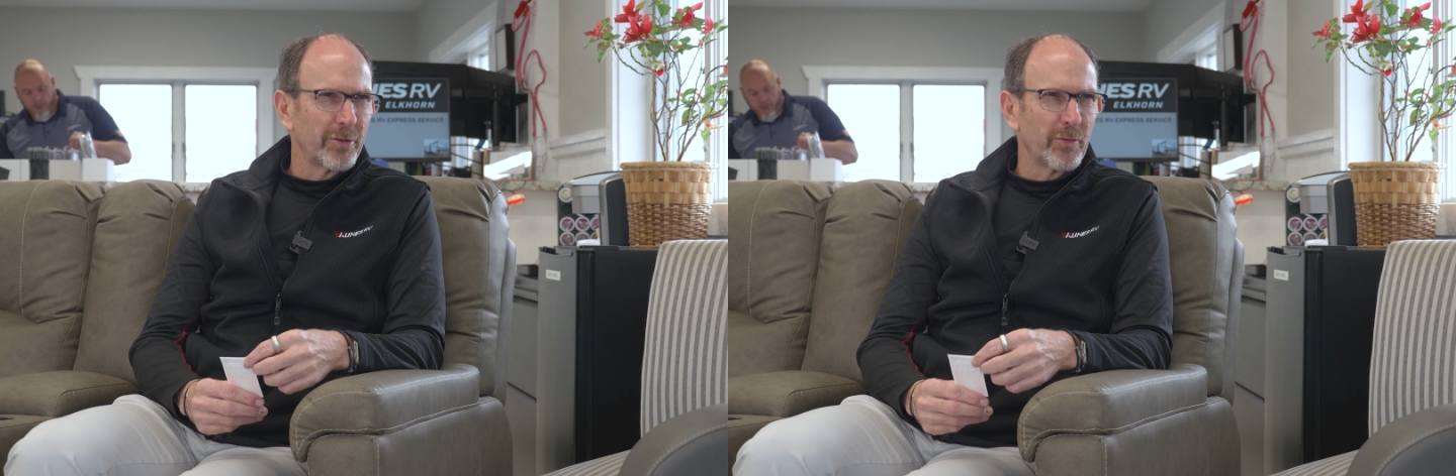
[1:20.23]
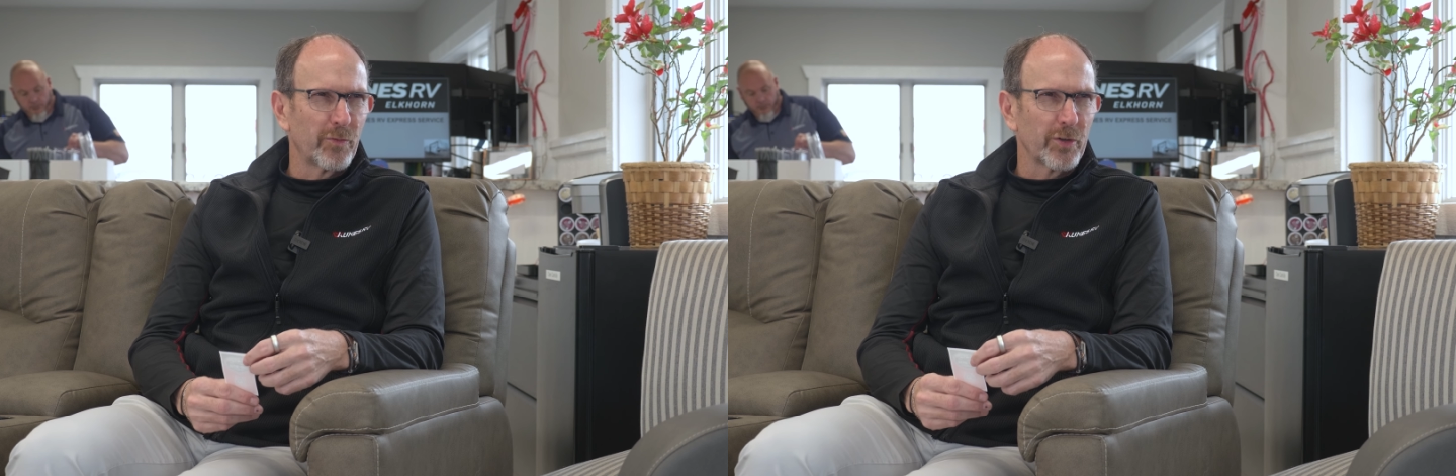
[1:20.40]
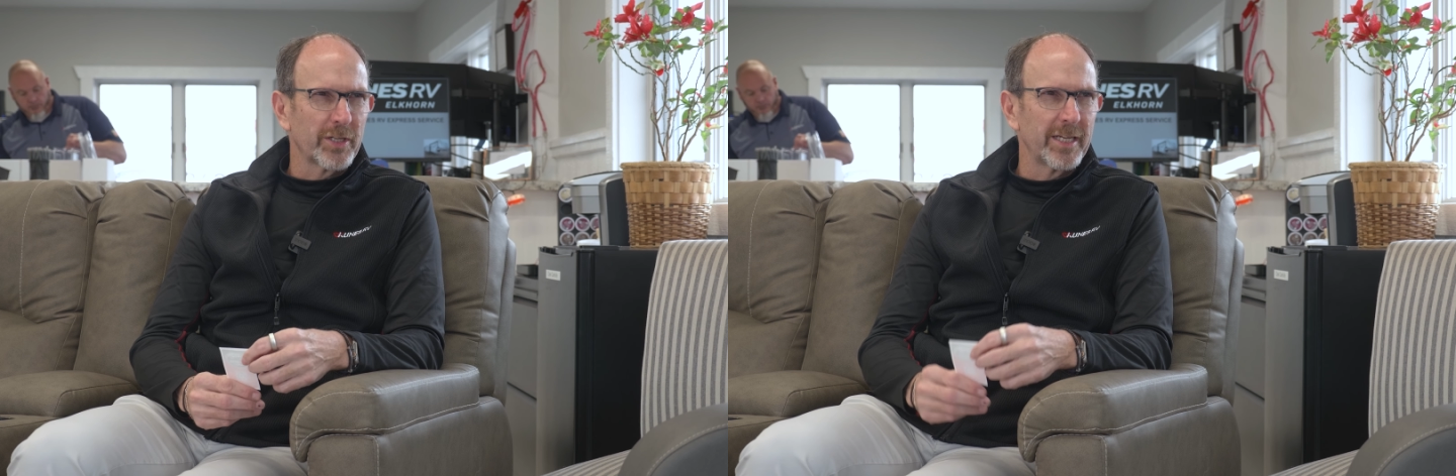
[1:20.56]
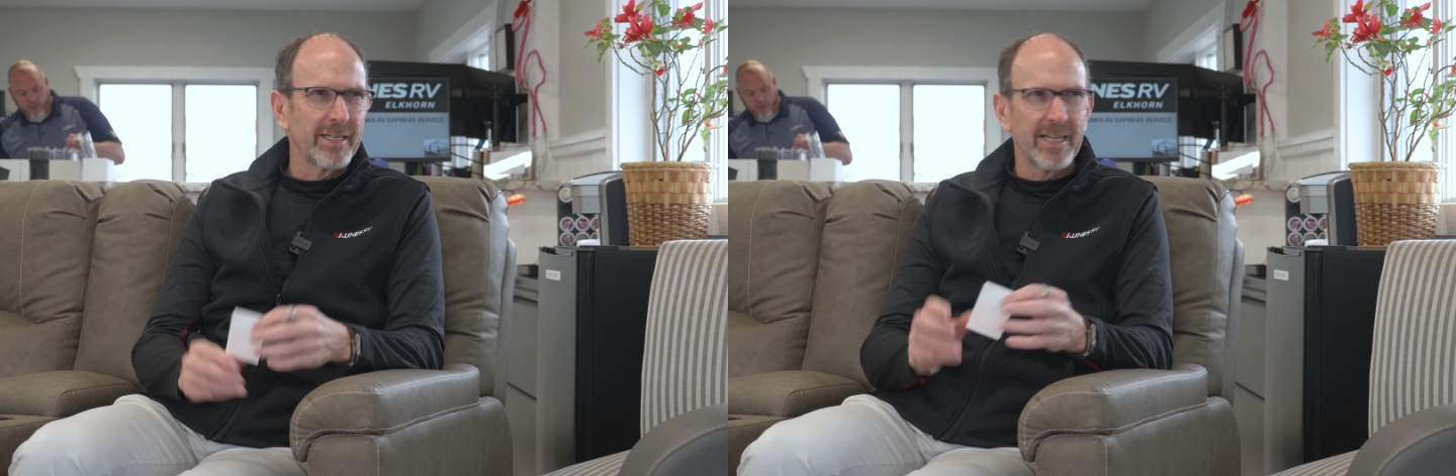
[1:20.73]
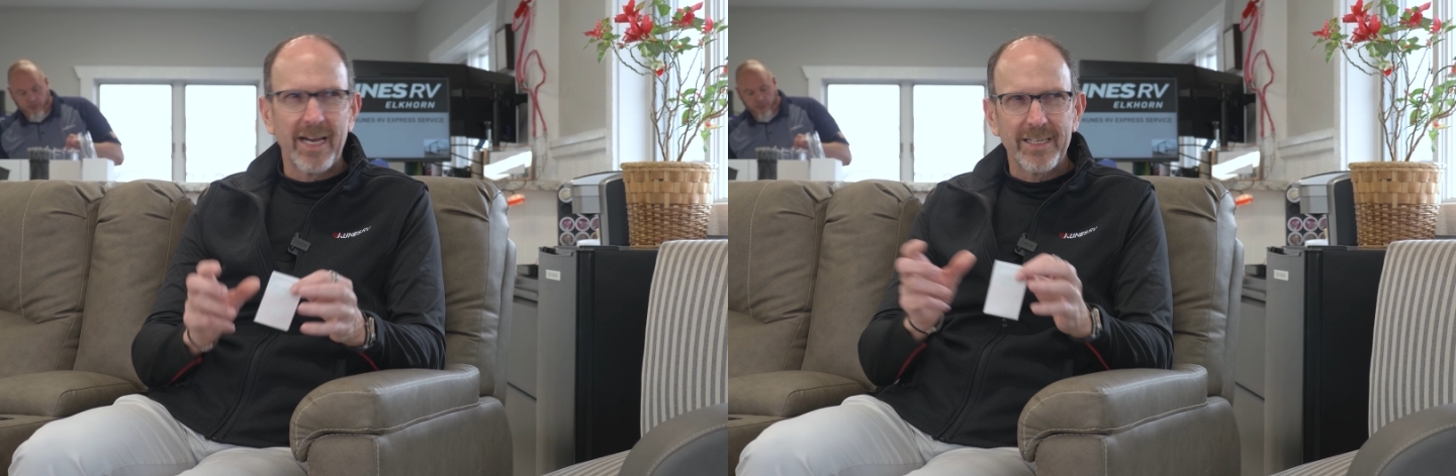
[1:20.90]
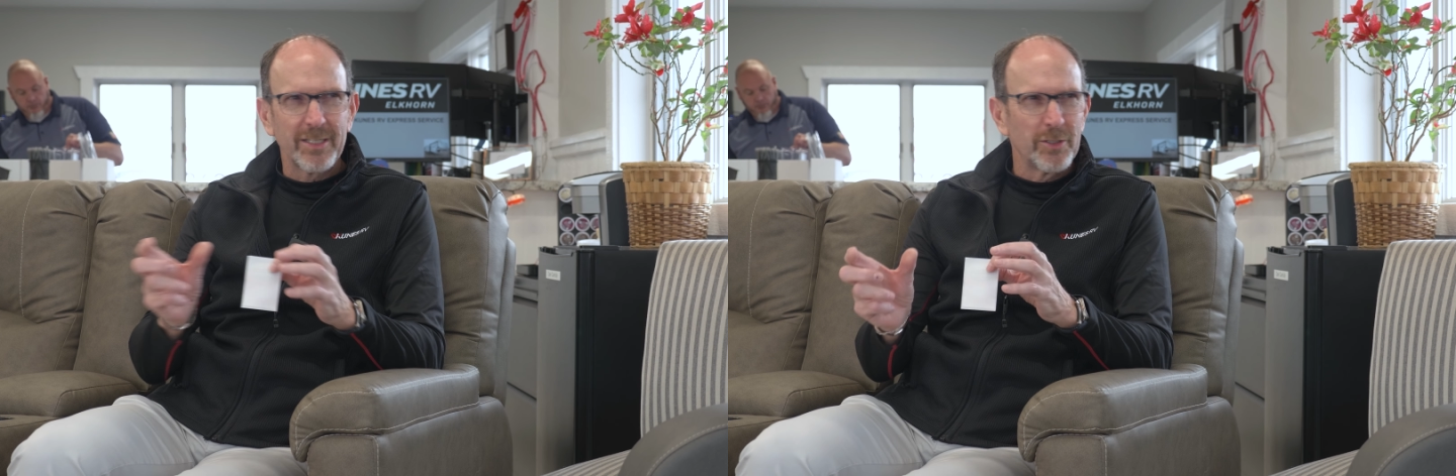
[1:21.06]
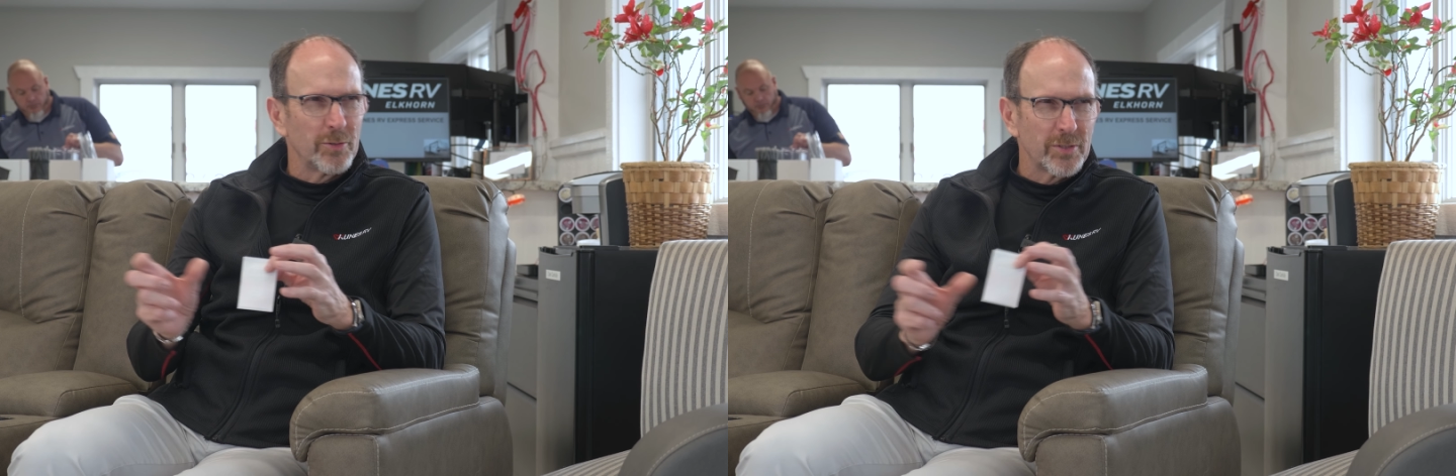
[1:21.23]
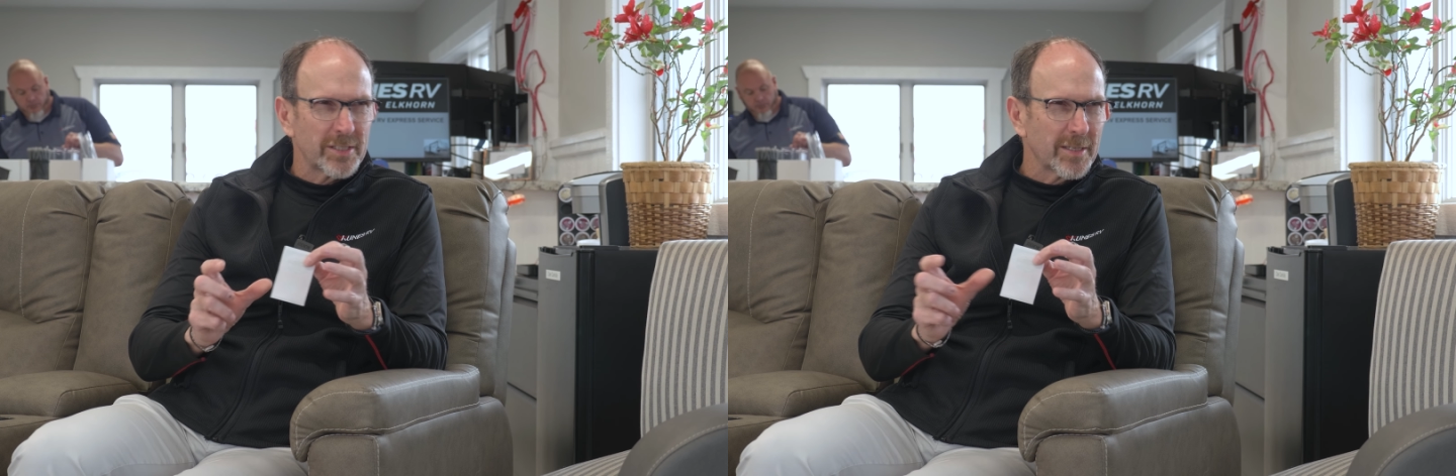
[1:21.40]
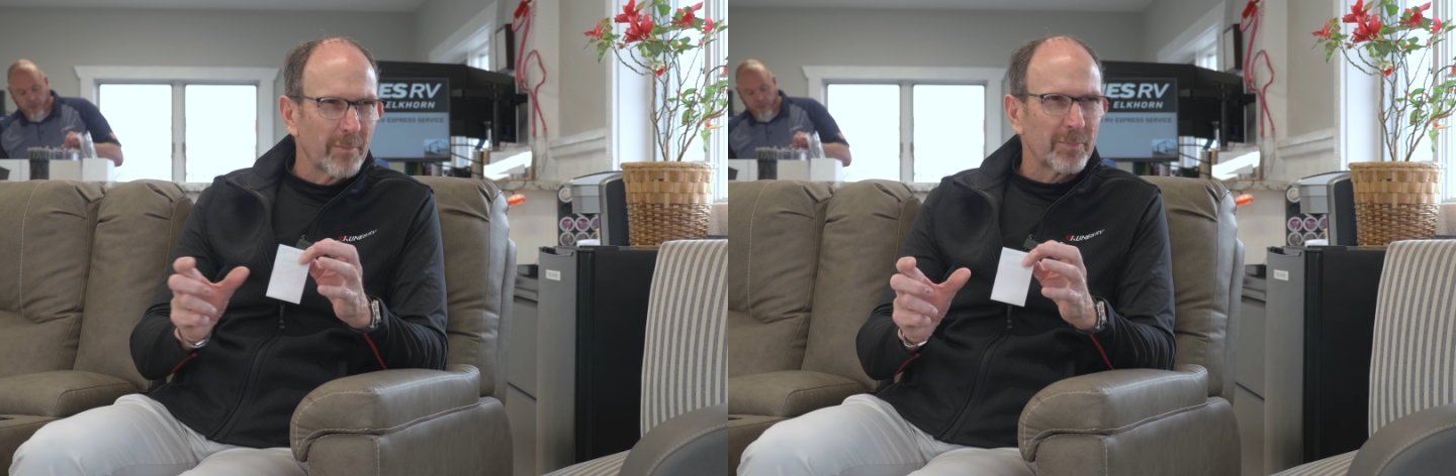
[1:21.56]
you forget how to
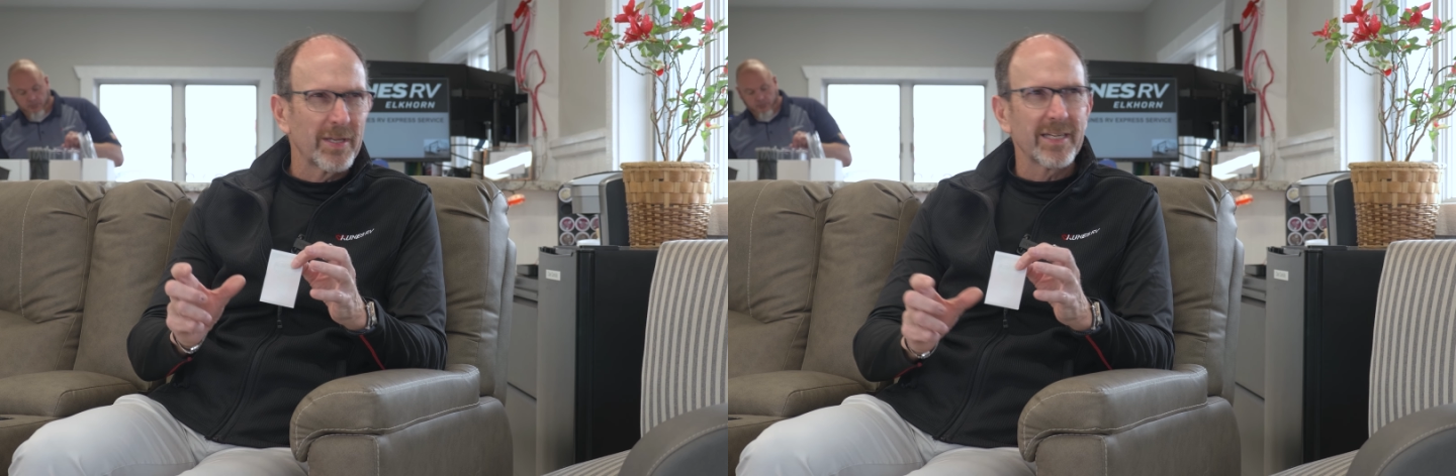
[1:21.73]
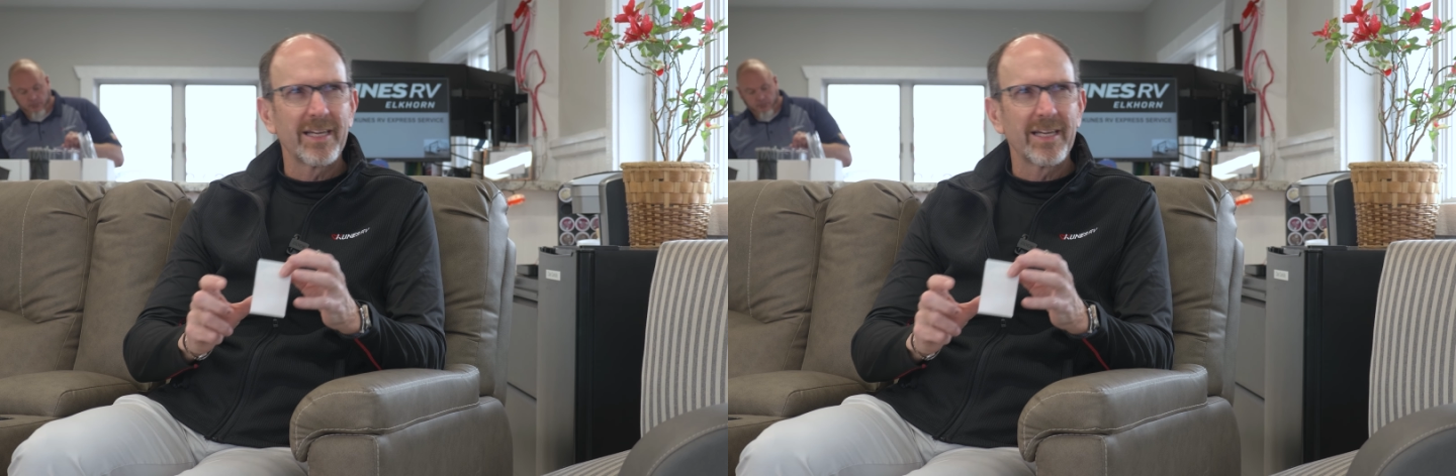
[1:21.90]
use something,